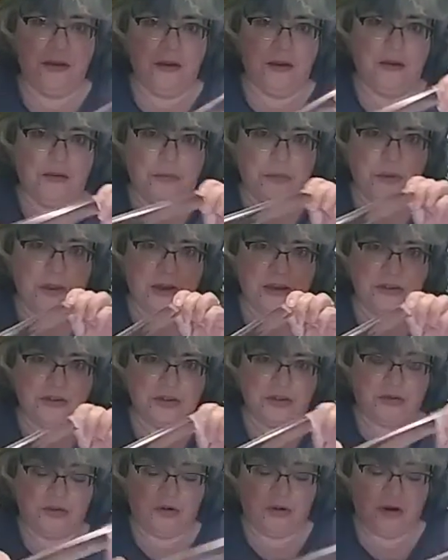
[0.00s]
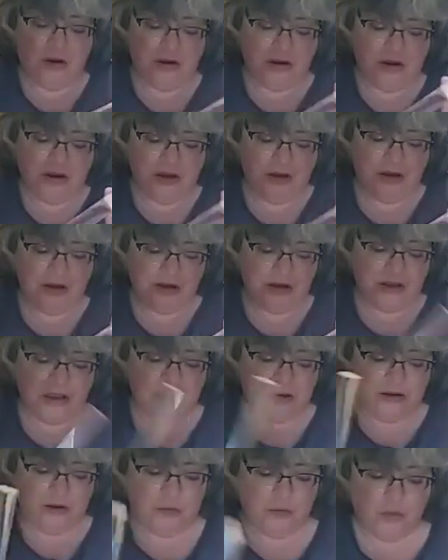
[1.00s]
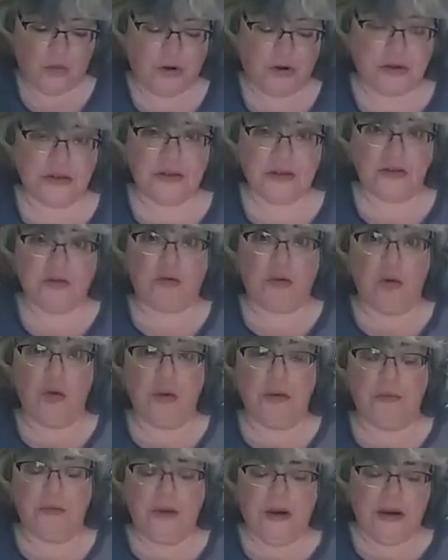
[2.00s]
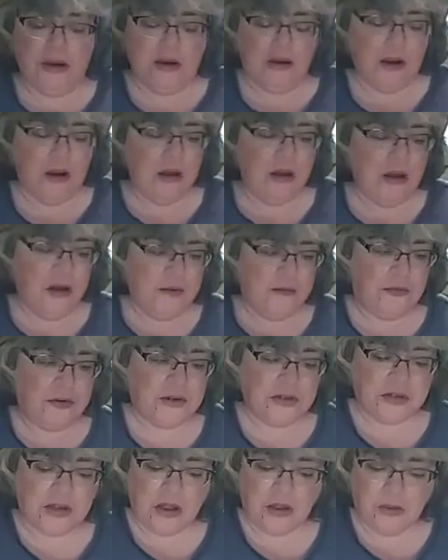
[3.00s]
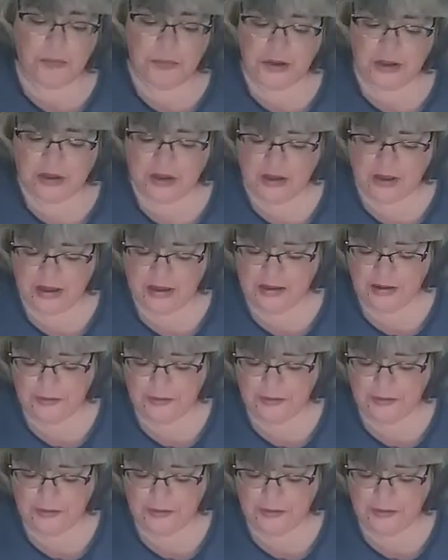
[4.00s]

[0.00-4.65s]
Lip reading: a plastic rod that works as a rolling pin for Sculpey clay.